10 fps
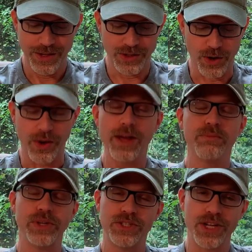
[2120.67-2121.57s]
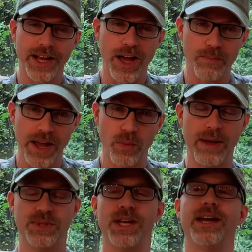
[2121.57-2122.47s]
So please check out my
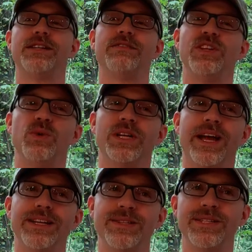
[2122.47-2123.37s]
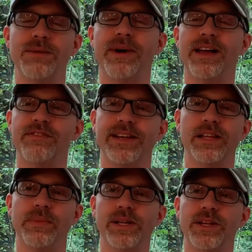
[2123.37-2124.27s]
website if you would like to see my
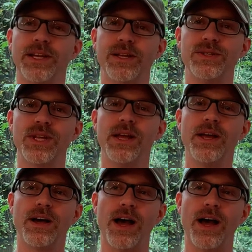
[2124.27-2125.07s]
availabilities.